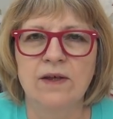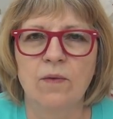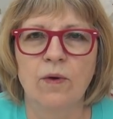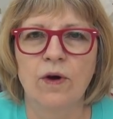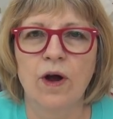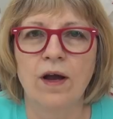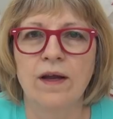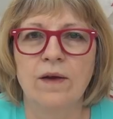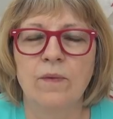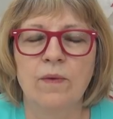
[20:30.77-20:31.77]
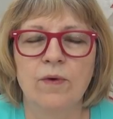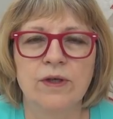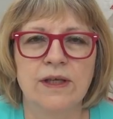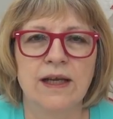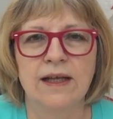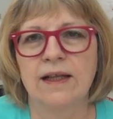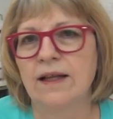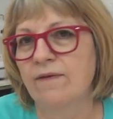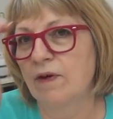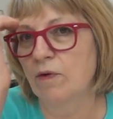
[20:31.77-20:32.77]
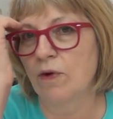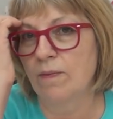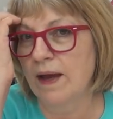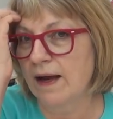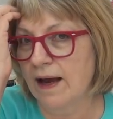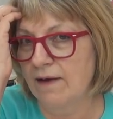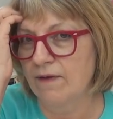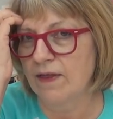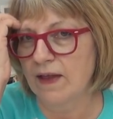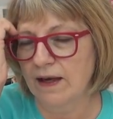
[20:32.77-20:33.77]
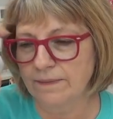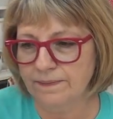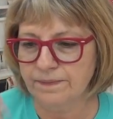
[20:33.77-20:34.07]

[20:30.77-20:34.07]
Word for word: I'll work on it when we're sitting in the living room, that kind of a thing.